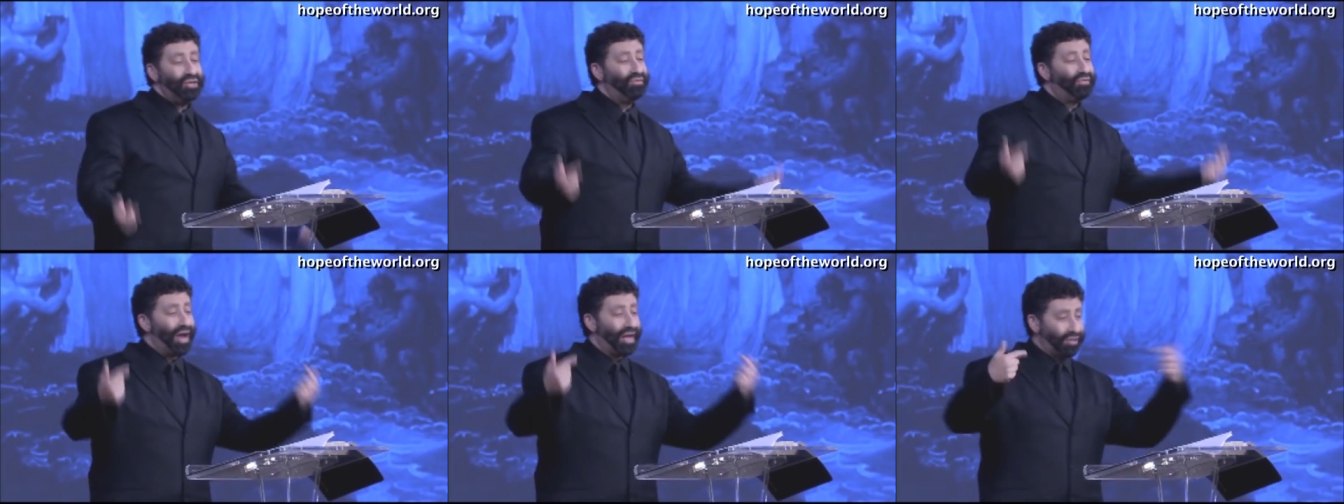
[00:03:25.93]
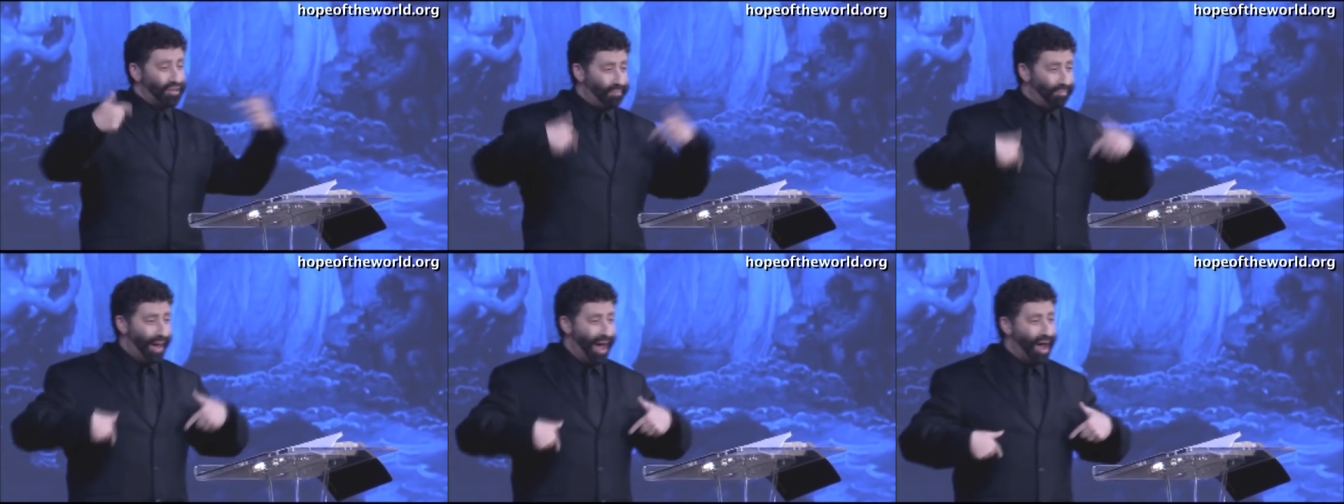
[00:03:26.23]
You've
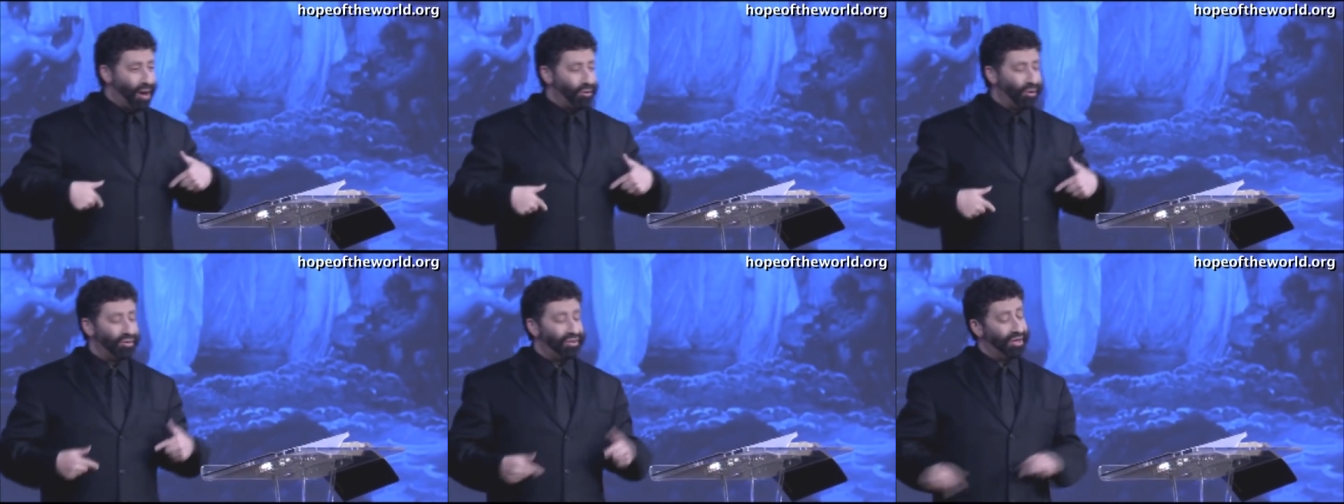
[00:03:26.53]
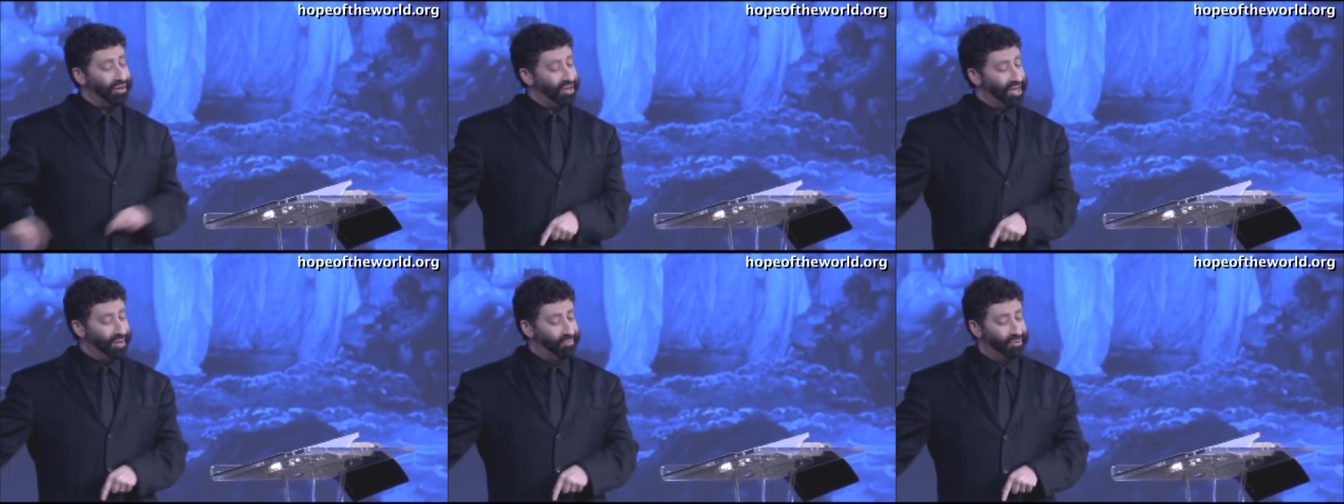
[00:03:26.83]
got the power.
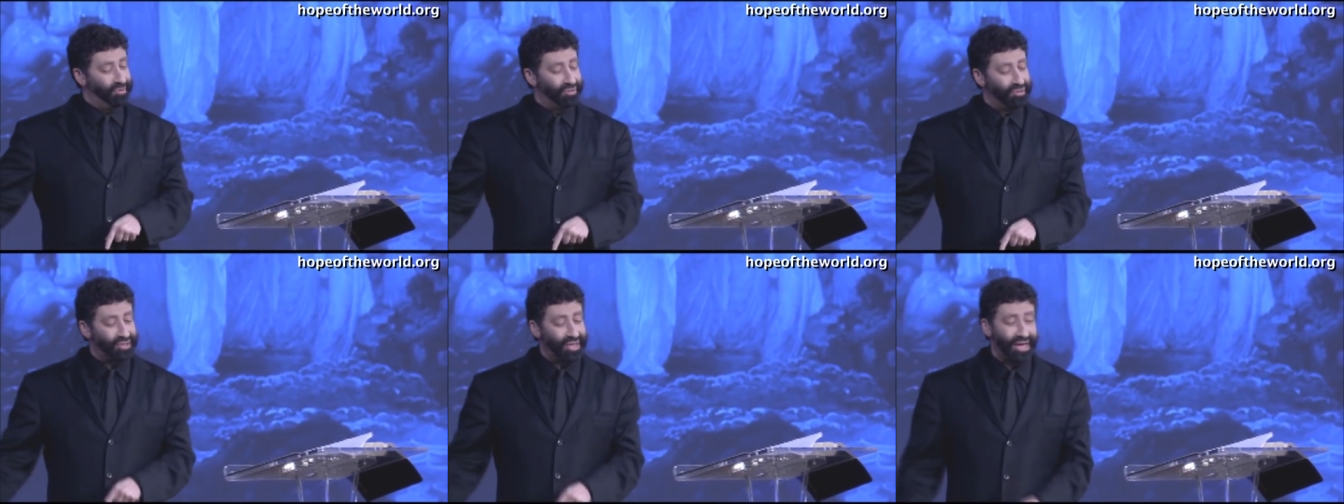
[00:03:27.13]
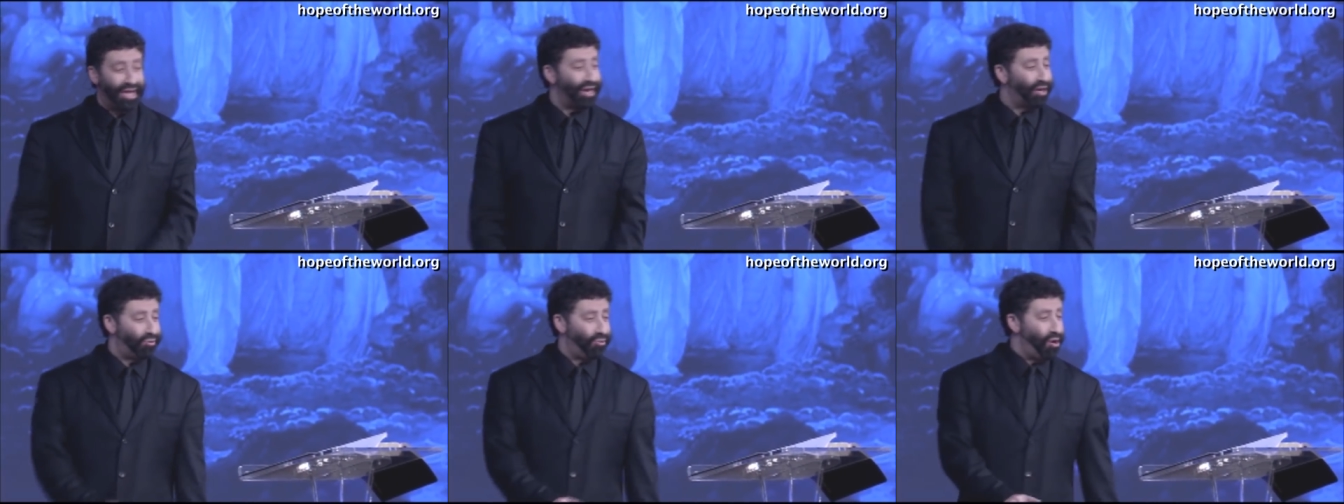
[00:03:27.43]
They're Hebrews. They
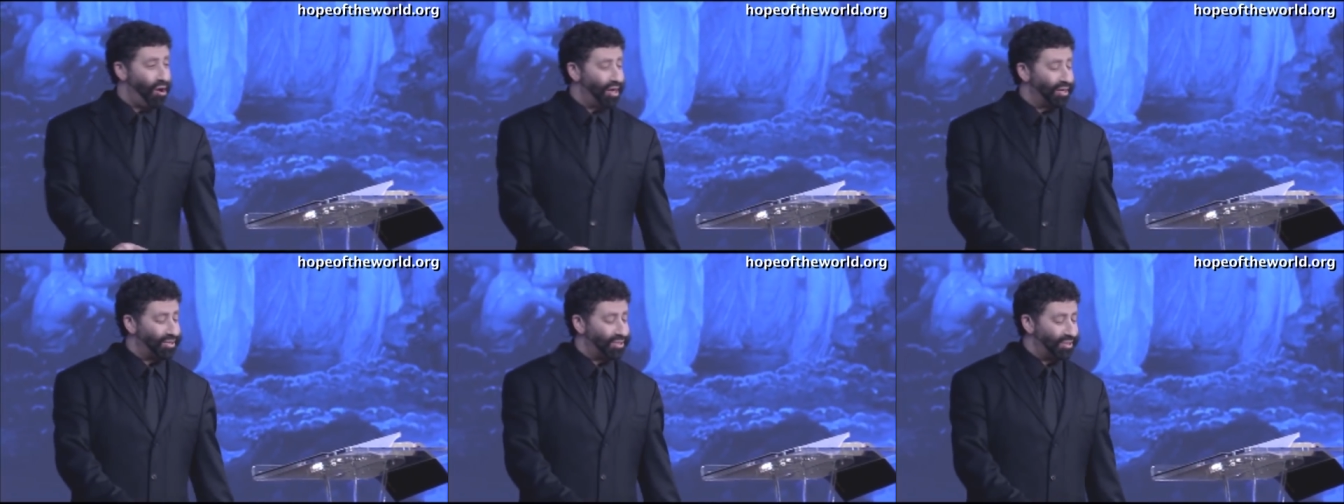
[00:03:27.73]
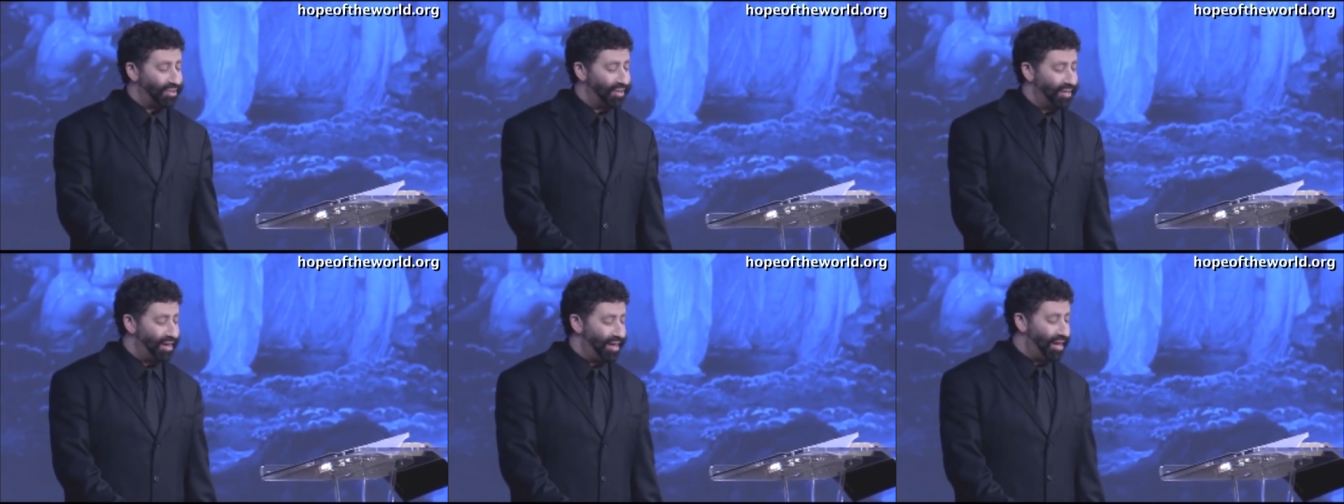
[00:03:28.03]
got to
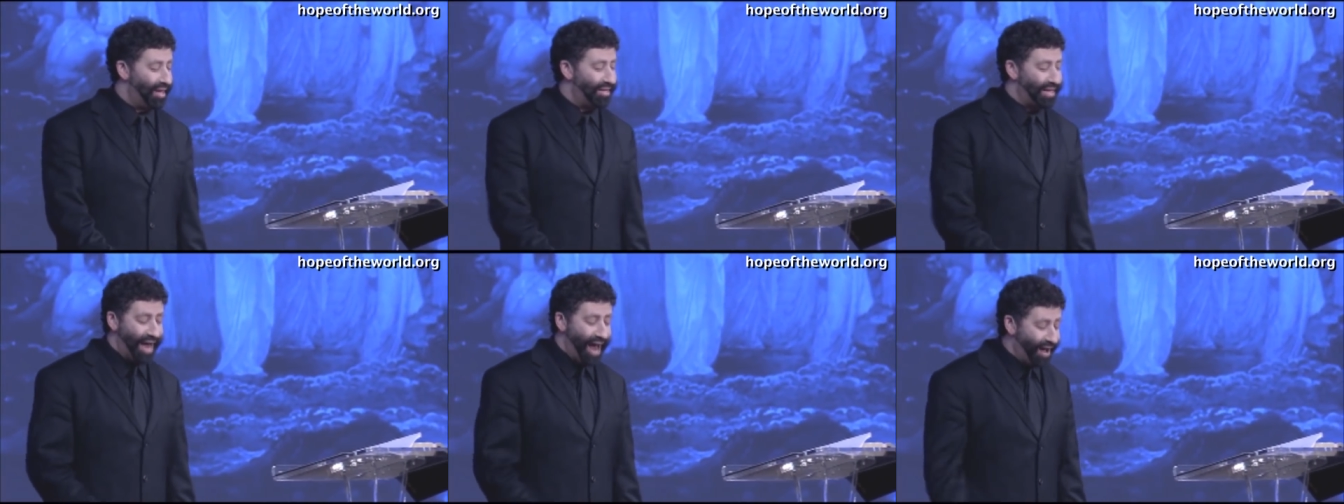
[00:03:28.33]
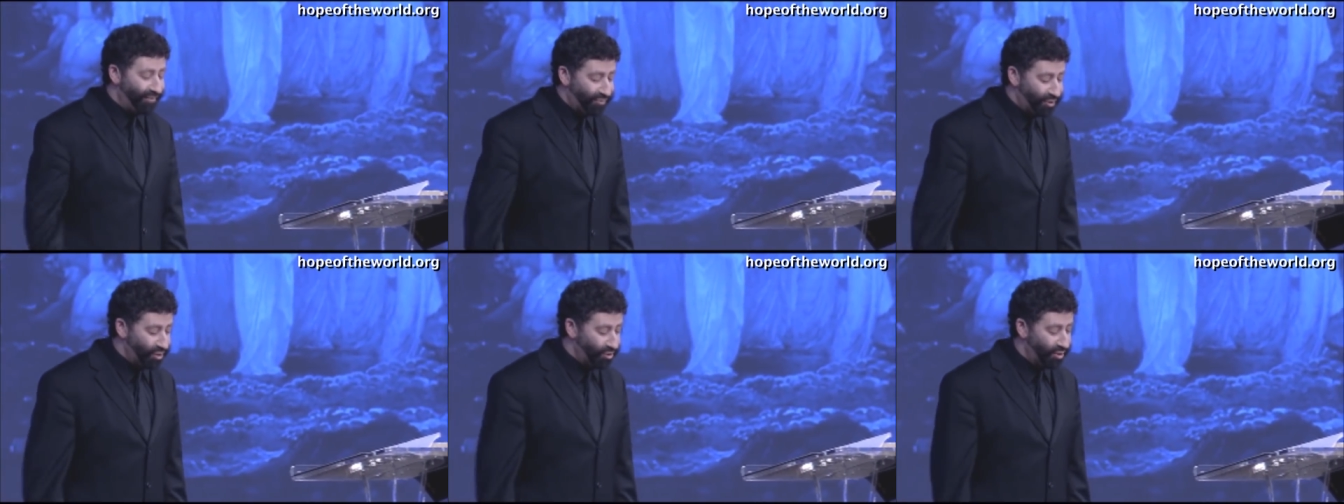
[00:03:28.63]
cross. They
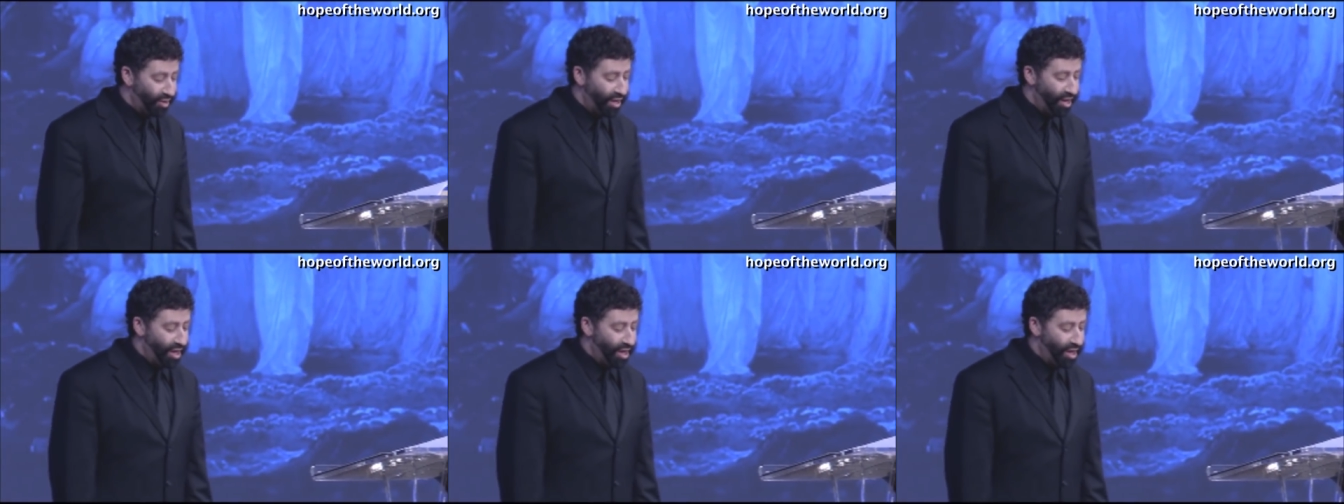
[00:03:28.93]
have to.